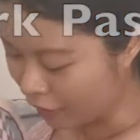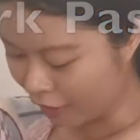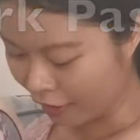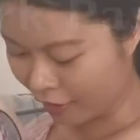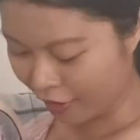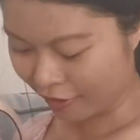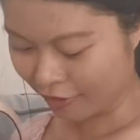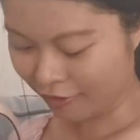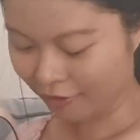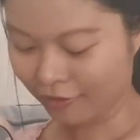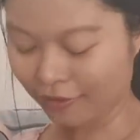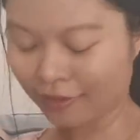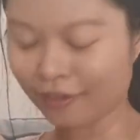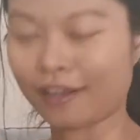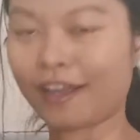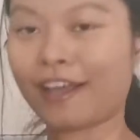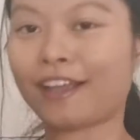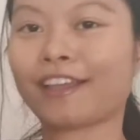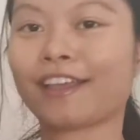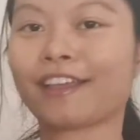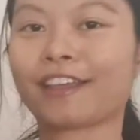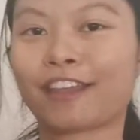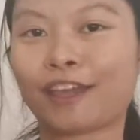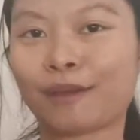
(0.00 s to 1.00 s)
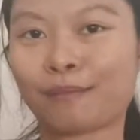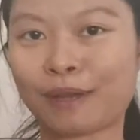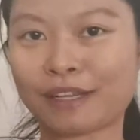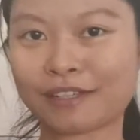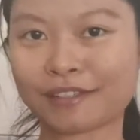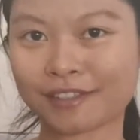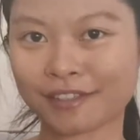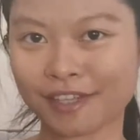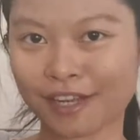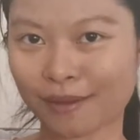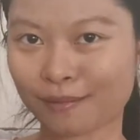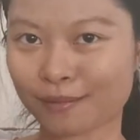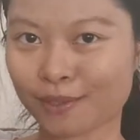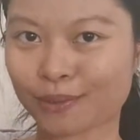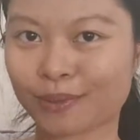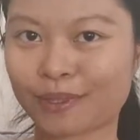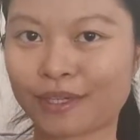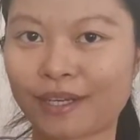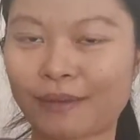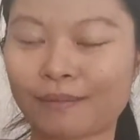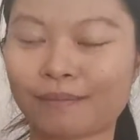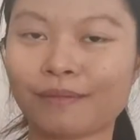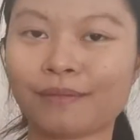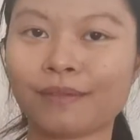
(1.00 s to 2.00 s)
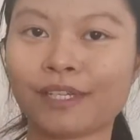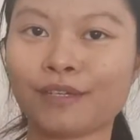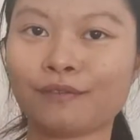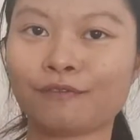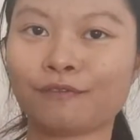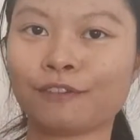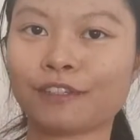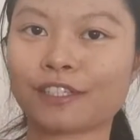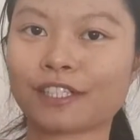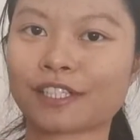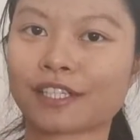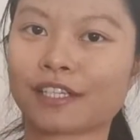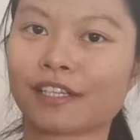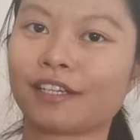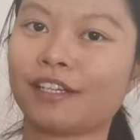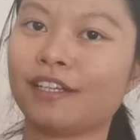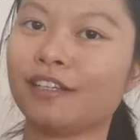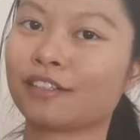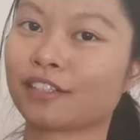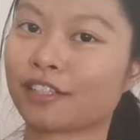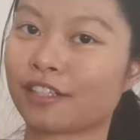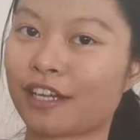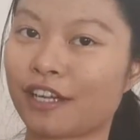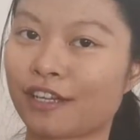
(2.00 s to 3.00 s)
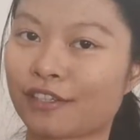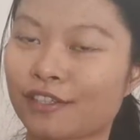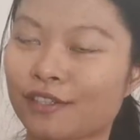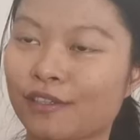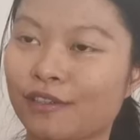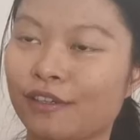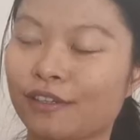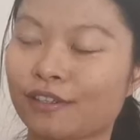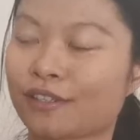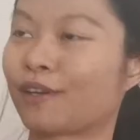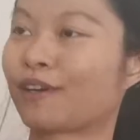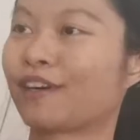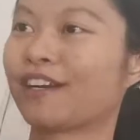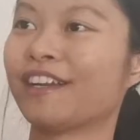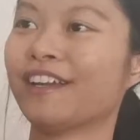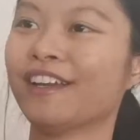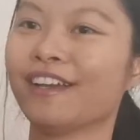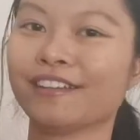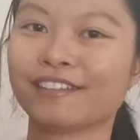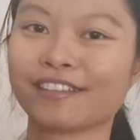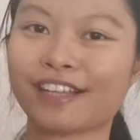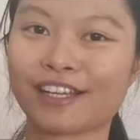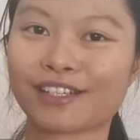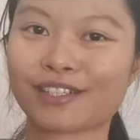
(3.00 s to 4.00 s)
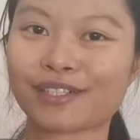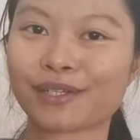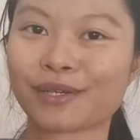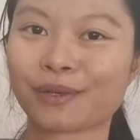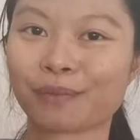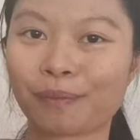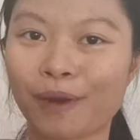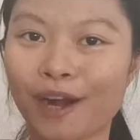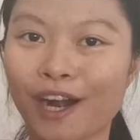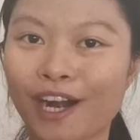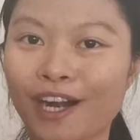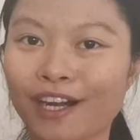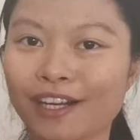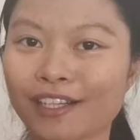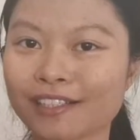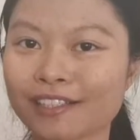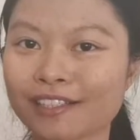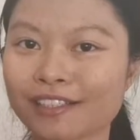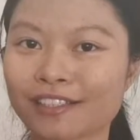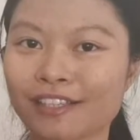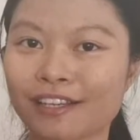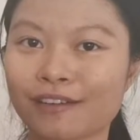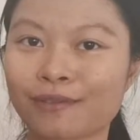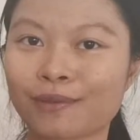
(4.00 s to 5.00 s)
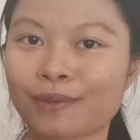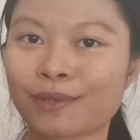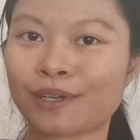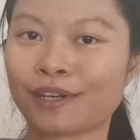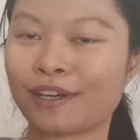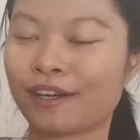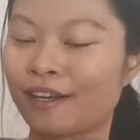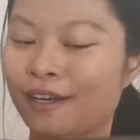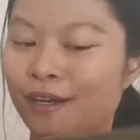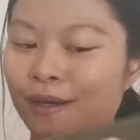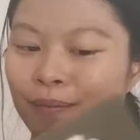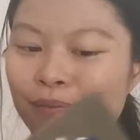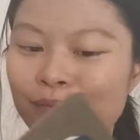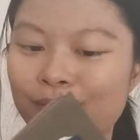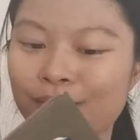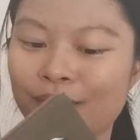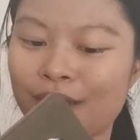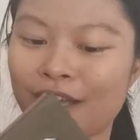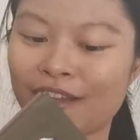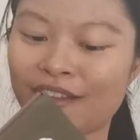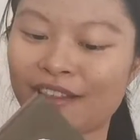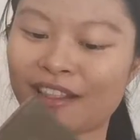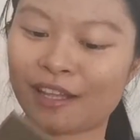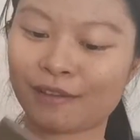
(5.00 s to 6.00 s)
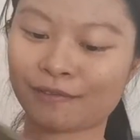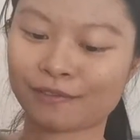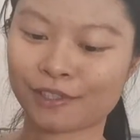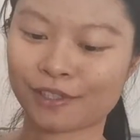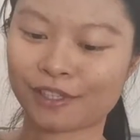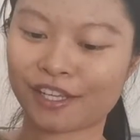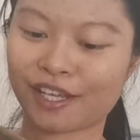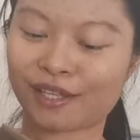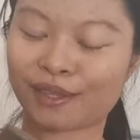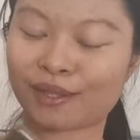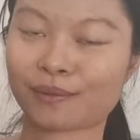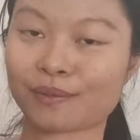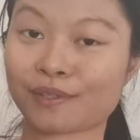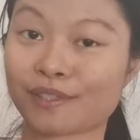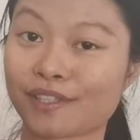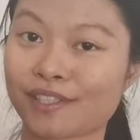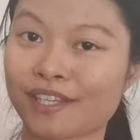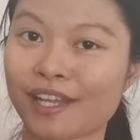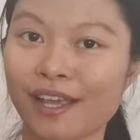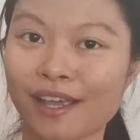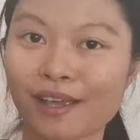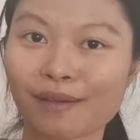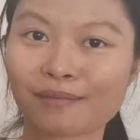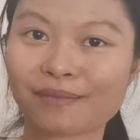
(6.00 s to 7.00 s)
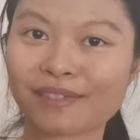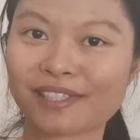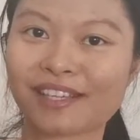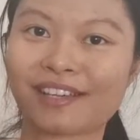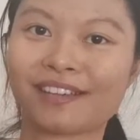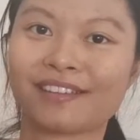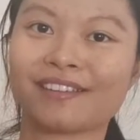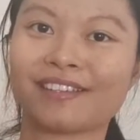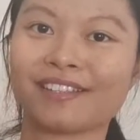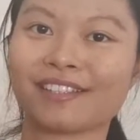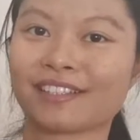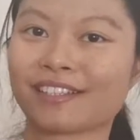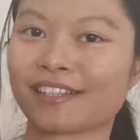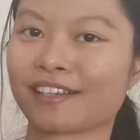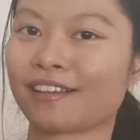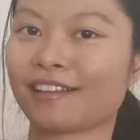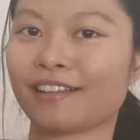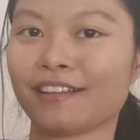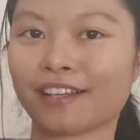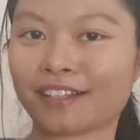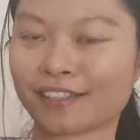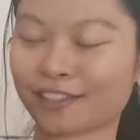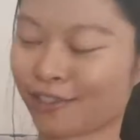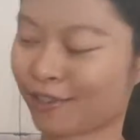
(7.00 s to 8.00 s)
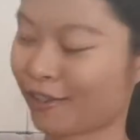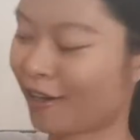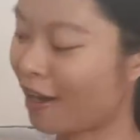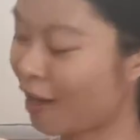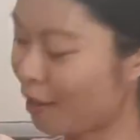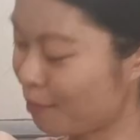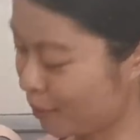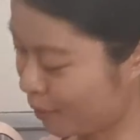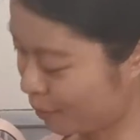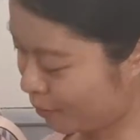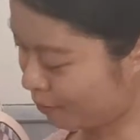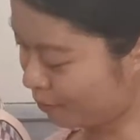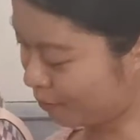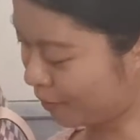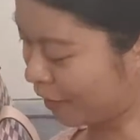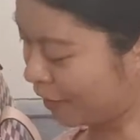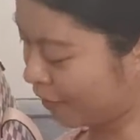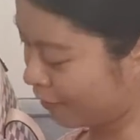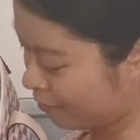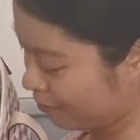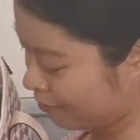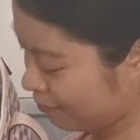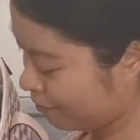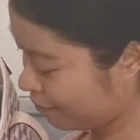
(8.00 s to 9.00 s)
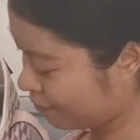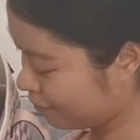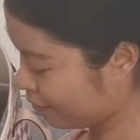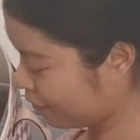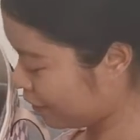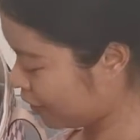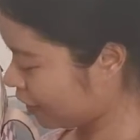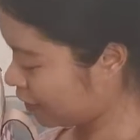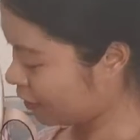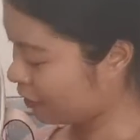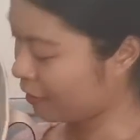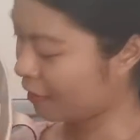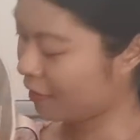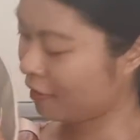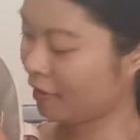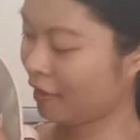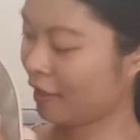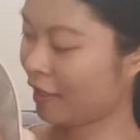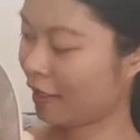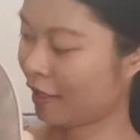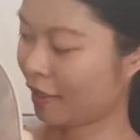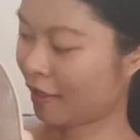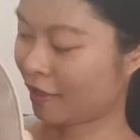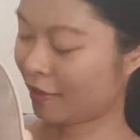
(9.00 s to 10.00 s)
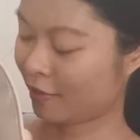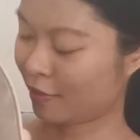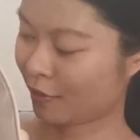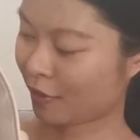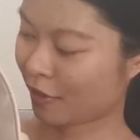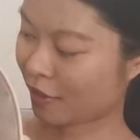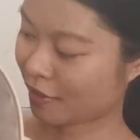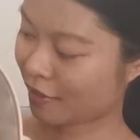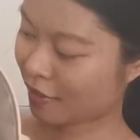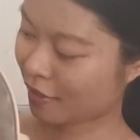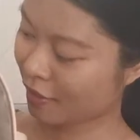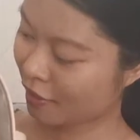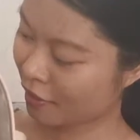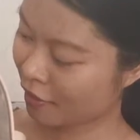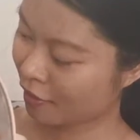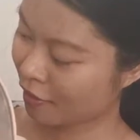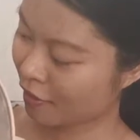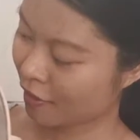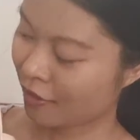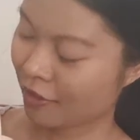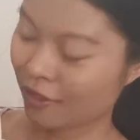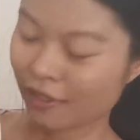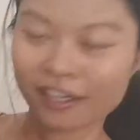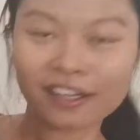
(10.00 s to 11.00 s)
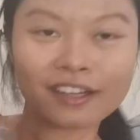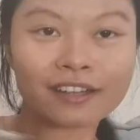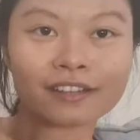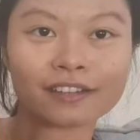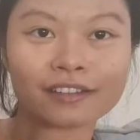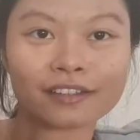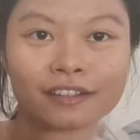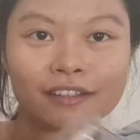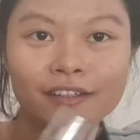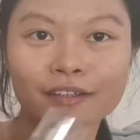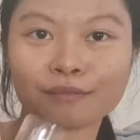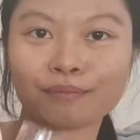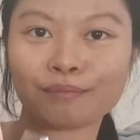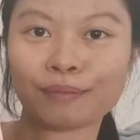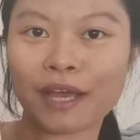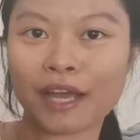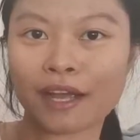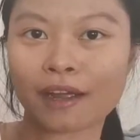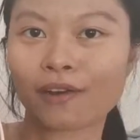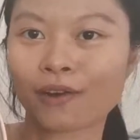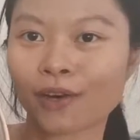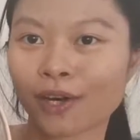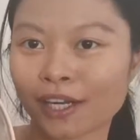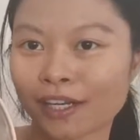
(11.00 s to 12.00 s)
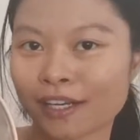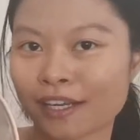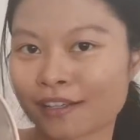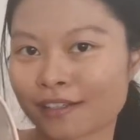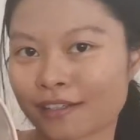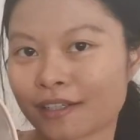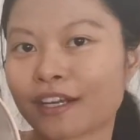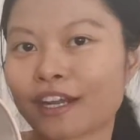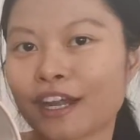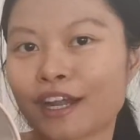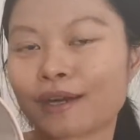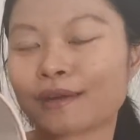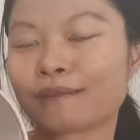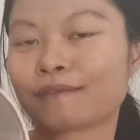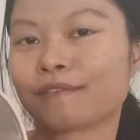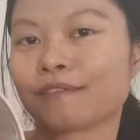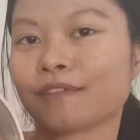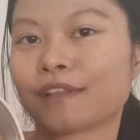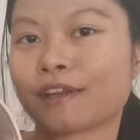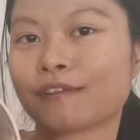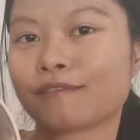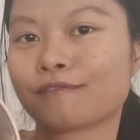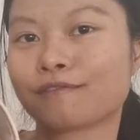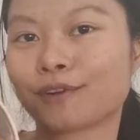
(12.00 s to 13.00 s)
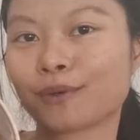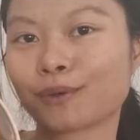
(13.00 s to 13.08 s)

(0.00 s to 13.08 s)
And I can get my stamps when I'm visiting national parks. I love to get those stamps, and it's a collection hobby of mine. And you can see the bag organizer kind of like